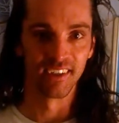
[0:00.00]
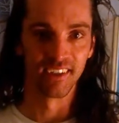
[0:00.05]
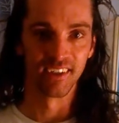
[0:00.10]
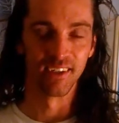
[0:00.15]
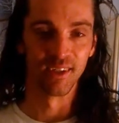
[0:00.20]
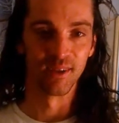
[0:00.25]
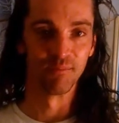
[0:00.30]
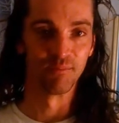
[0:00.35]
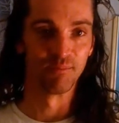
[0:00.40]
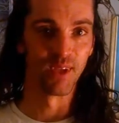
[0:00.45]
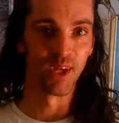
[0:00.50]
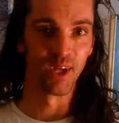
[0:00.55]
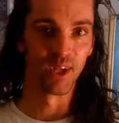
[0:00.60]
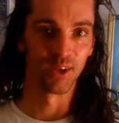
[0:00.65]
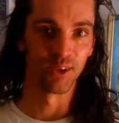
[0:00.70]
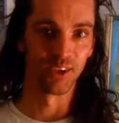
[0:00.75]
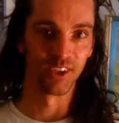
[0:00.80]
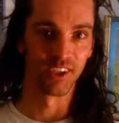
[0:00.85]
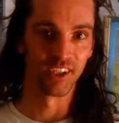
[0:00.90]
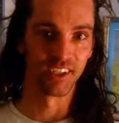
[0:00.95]
Um, not
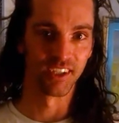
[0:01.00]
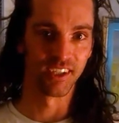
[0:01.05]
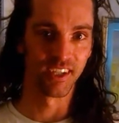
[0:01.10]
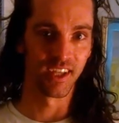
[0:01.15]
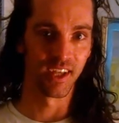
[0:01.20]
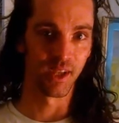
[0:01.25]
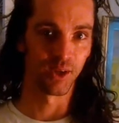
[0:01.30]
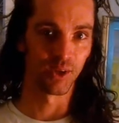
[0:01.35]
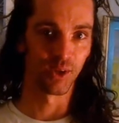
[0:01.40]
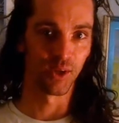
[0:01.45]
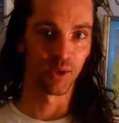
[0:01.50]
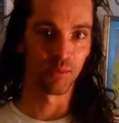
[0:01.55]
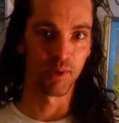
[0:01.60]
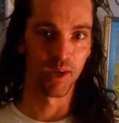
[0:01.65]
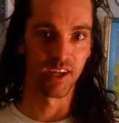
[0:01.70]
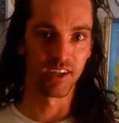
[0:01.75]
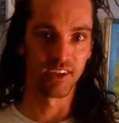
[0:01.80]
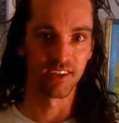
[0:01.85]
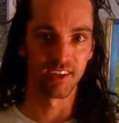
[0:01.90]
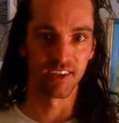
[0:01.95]
only not only
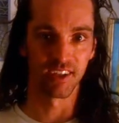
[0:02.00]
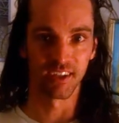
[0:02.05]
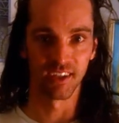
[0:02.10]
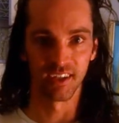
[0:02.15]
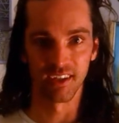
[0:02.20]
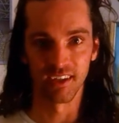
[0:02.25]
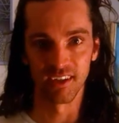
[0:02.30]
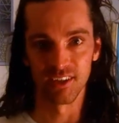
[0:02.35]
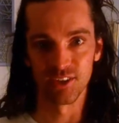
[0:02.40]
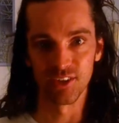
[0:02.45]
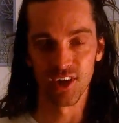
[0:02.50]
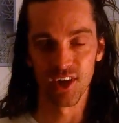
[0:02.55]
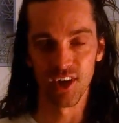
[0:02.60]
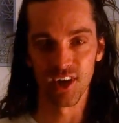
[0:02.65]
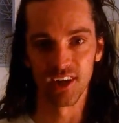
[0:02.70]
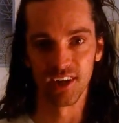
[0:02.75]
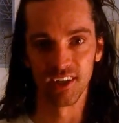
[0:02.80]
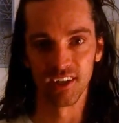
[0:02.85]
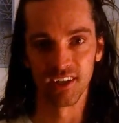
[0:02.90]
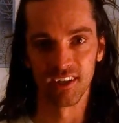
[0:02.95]
painting and
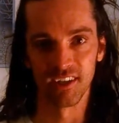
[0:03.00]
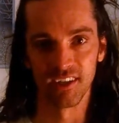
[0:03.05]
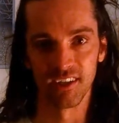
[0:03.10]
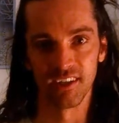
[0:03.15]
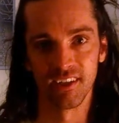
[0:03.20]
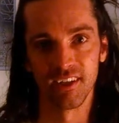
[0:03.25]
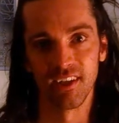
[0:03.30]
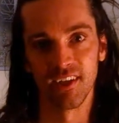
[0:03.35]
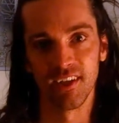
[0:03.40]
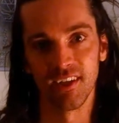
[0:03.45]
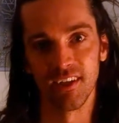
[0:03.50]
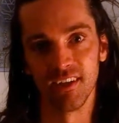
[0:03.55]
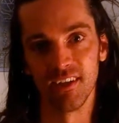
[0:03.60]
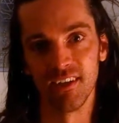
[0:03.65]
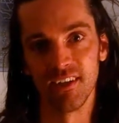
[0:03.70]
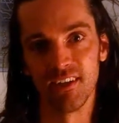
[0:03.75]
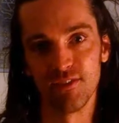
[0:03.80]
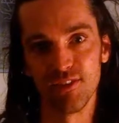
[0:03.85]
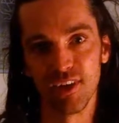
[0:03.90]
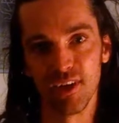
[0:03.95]
drawing and,
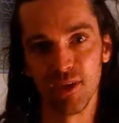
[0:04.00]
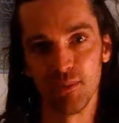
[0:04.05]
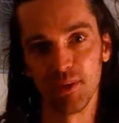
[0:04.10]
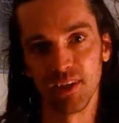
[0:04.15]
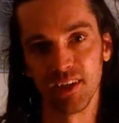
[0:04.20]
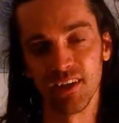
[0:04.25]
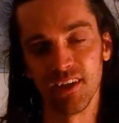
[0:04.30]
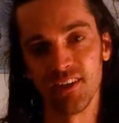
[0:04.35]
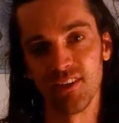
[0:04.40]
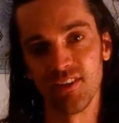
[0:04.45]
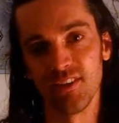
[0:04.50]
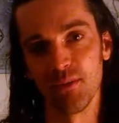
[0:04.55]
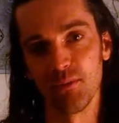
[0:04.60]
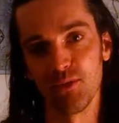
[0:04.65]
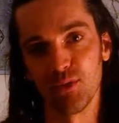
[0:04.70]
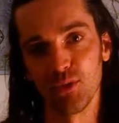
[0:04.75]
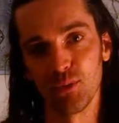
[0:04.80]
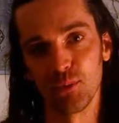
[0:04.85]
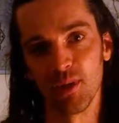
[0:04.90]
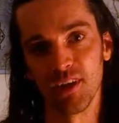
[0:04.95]
developing
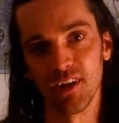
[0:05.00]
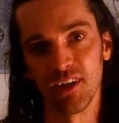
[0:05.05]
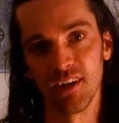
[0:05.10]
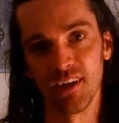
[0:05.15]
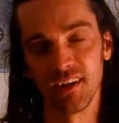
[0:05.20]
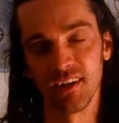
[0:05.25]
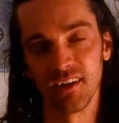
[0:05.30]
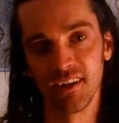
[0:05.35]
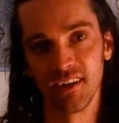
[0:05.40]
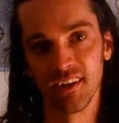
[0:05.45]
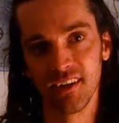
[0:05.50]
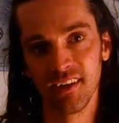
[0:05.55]
concepts my art,